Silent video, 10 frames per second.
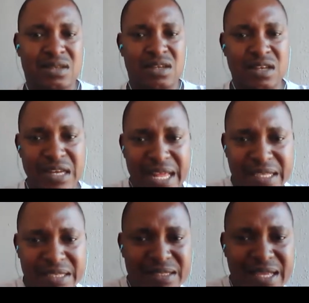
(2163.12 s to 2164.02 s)

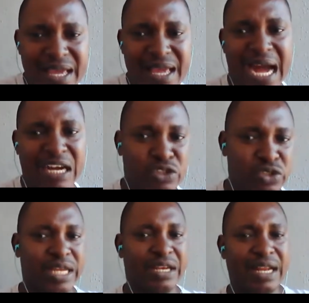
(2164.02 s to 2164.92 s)
Next day, I'll
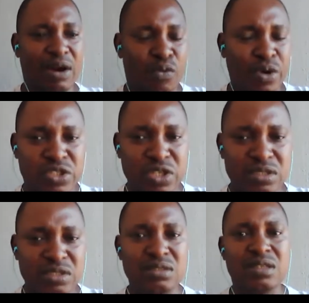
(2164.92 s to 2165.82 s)
choose another
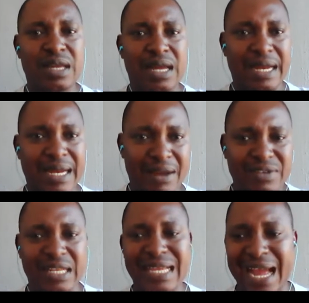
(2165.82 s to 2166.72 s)
question and have
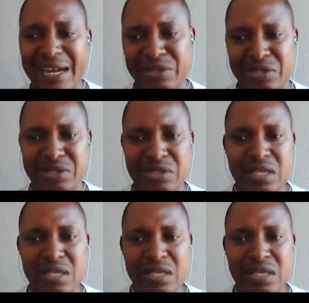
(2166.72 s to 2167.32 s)
that handled.